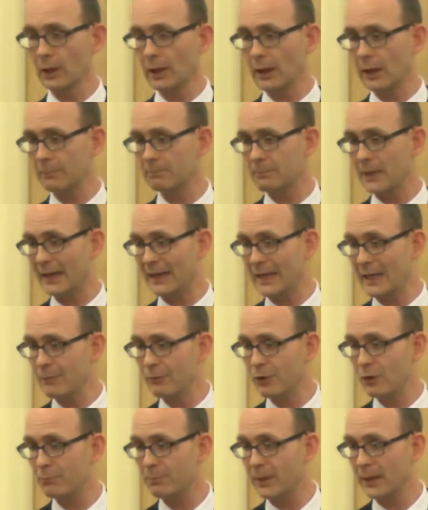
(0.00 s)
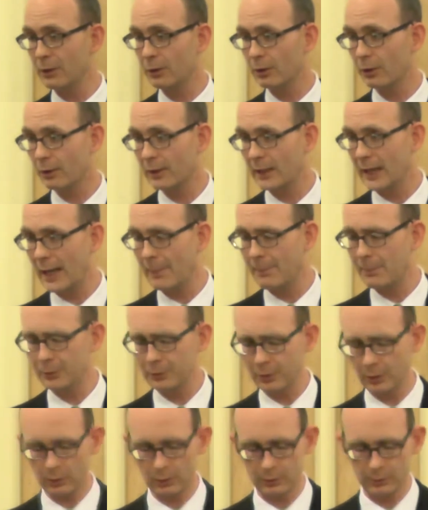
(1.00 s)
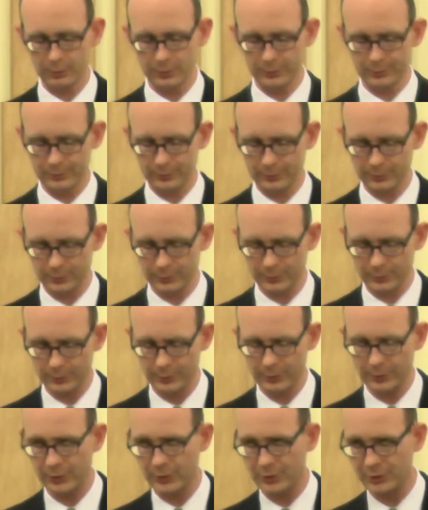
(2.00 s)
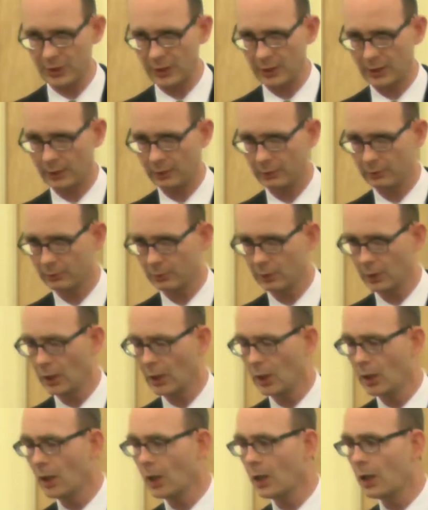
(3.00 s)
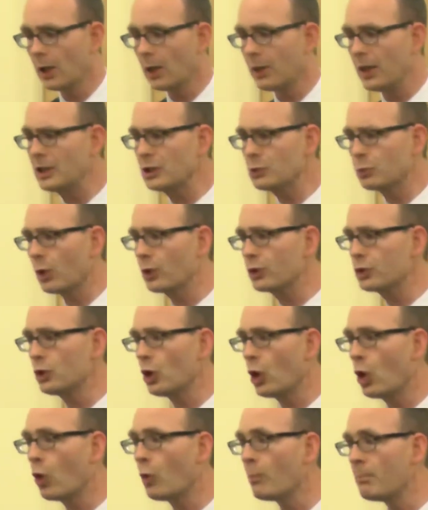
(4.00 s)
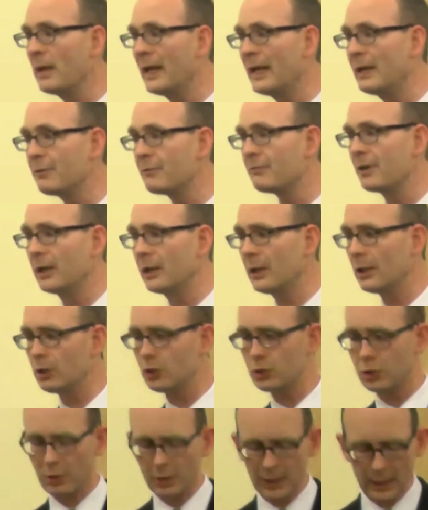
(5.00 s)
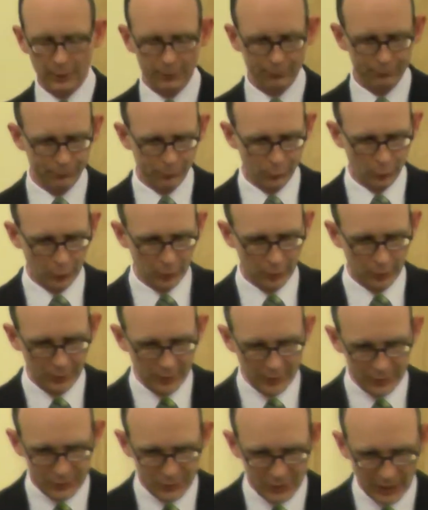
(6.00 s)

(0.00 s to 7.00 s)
It may even have been her capital city. This was no mean village, therefore, that